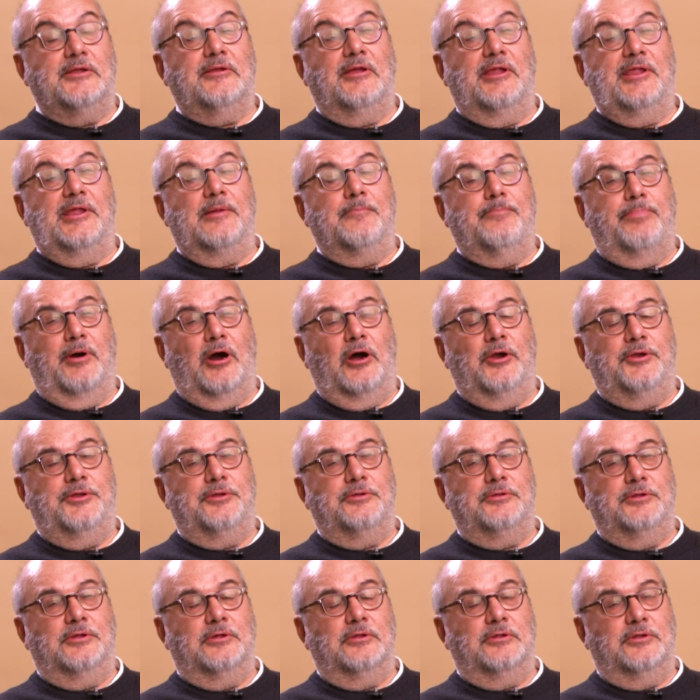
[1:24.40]
is in part
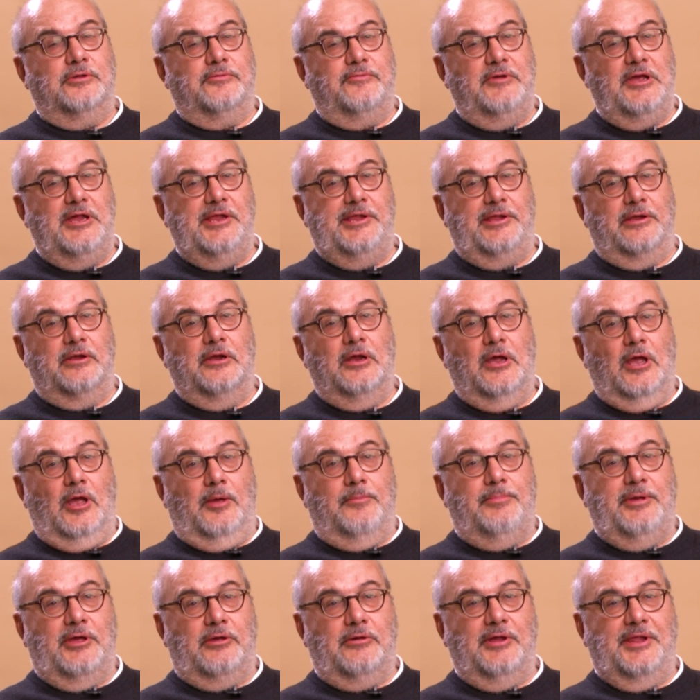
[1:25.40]
the reason,
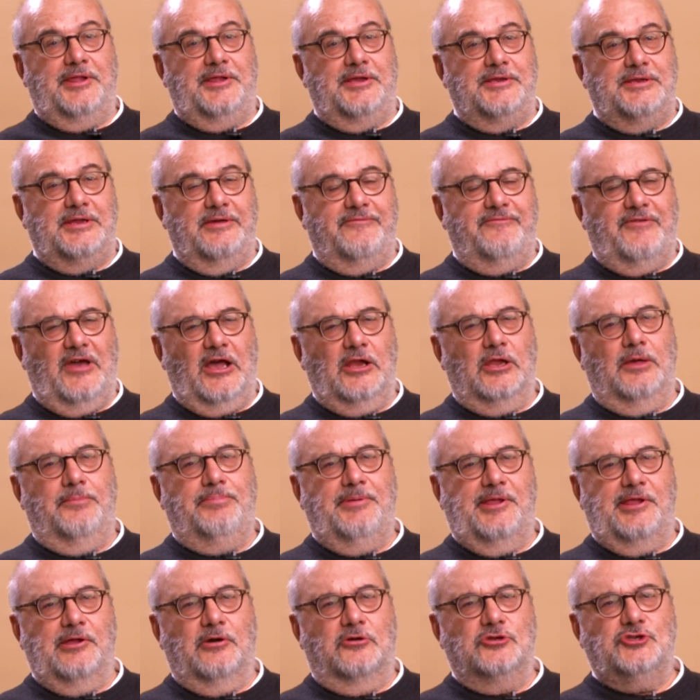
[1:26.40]
because the
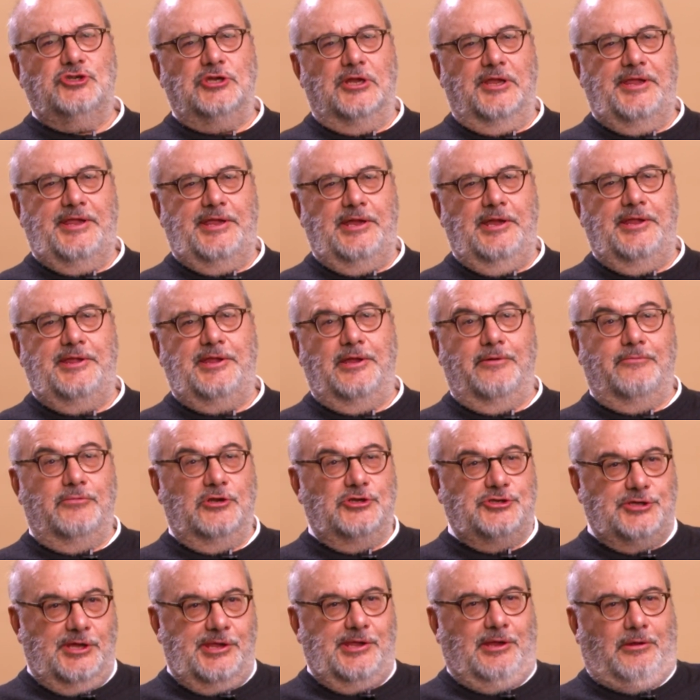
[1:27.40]
developed social system,
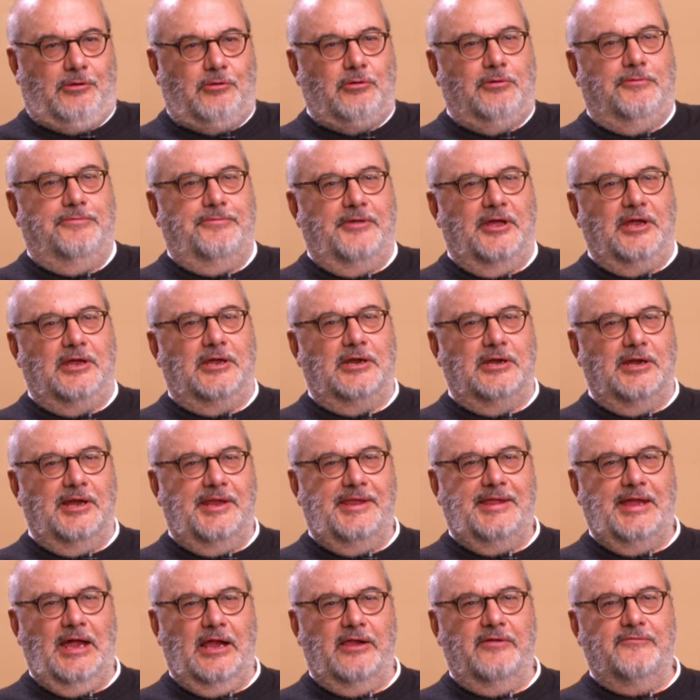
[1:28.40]
which is a good thing in
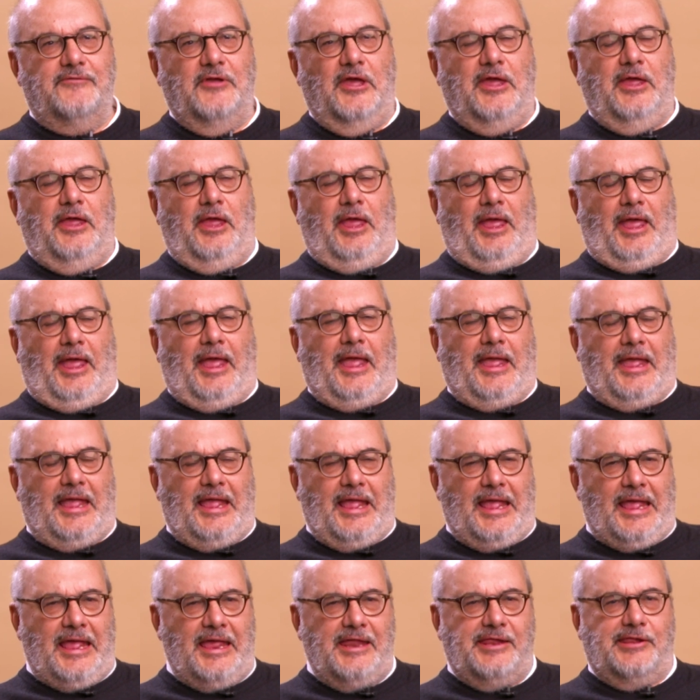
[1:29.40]
itself,
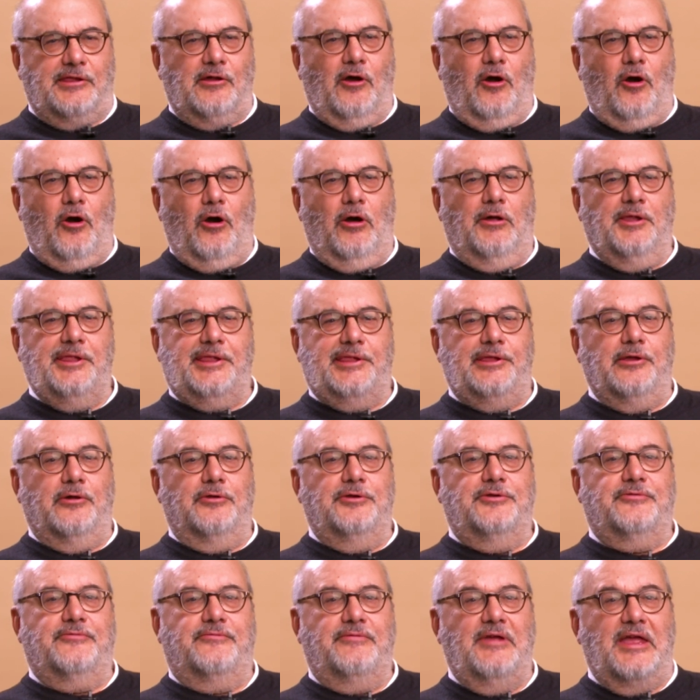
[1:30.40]
is also
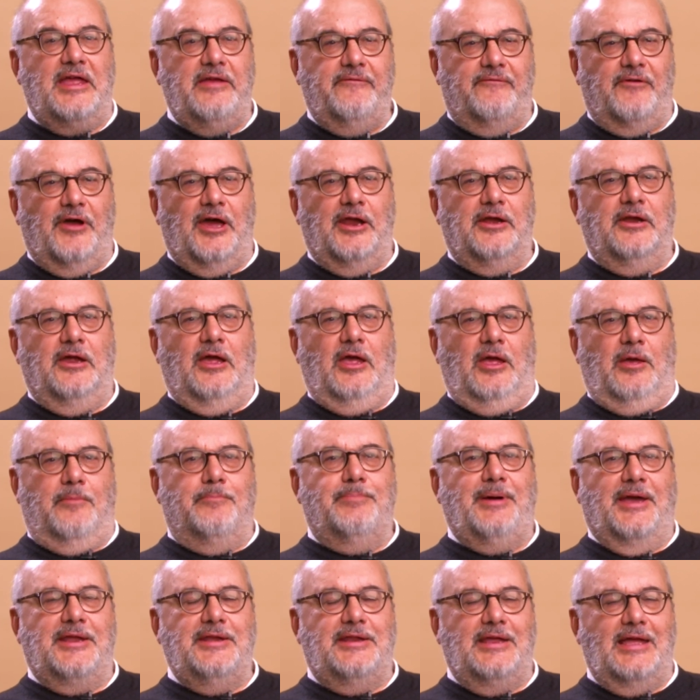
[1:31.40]
driven
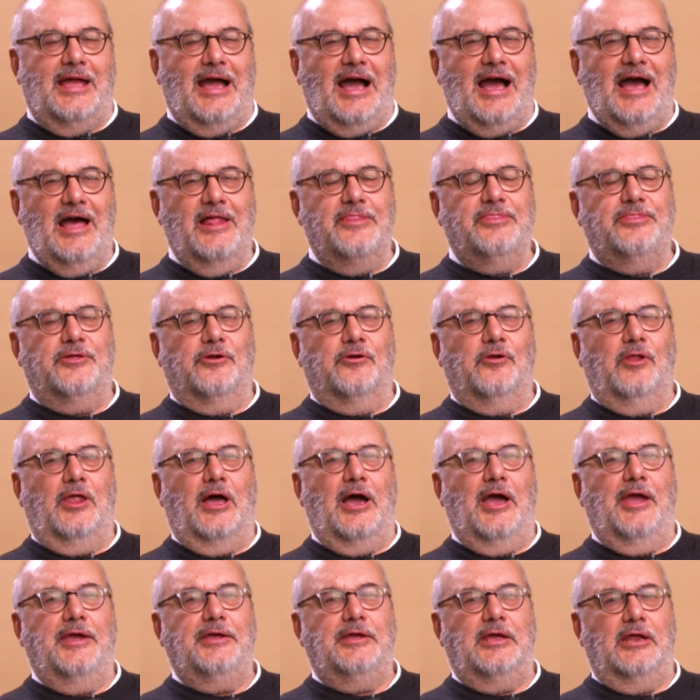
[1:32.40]
by the
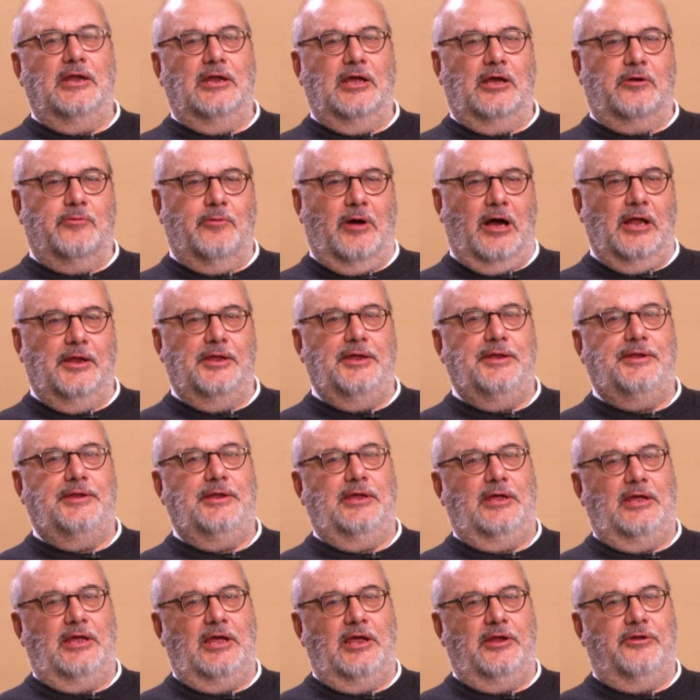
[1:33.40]
underlying
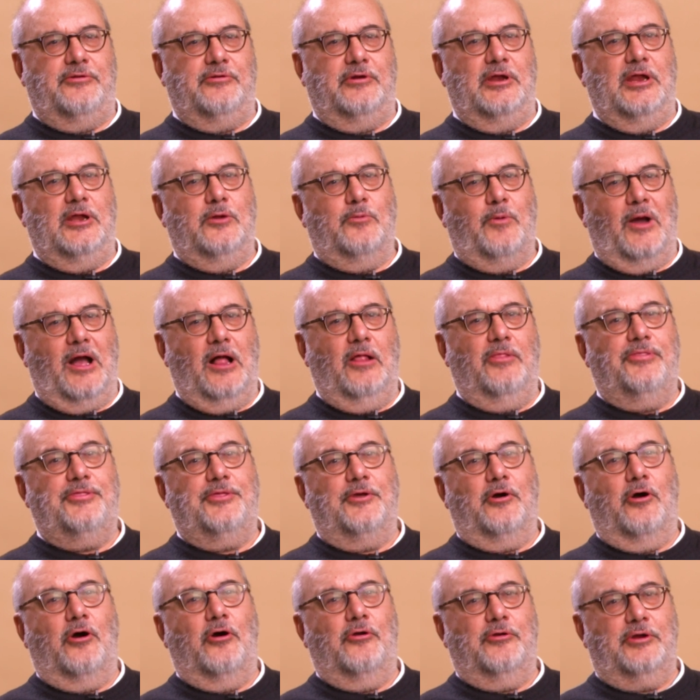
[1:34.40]
inequality either in wealth
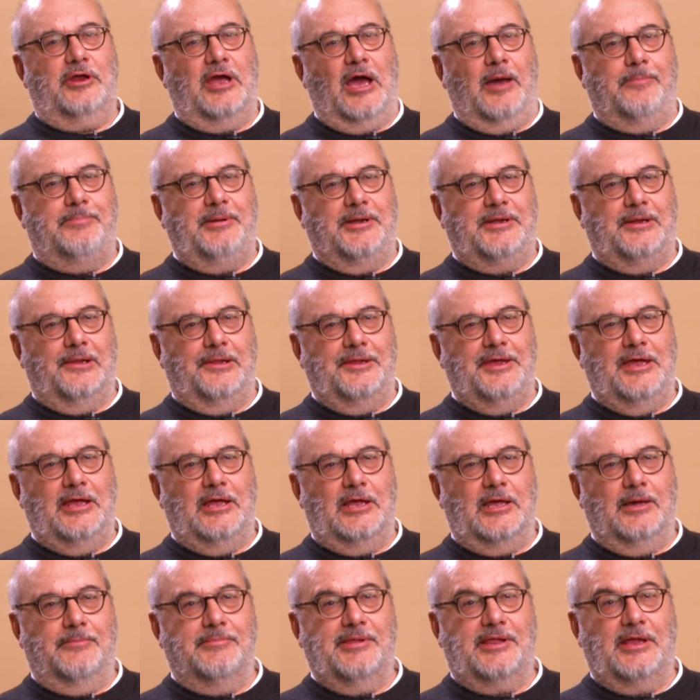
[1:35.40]
or capital
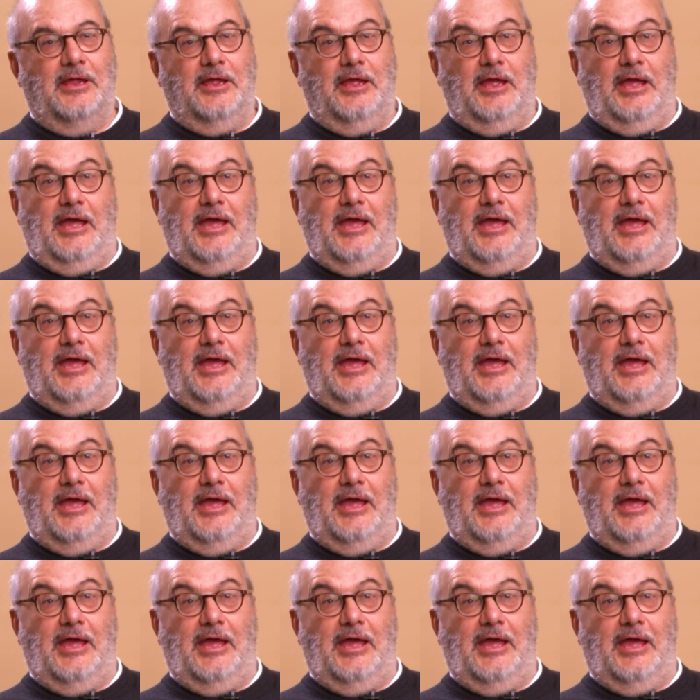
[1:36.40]
incomes.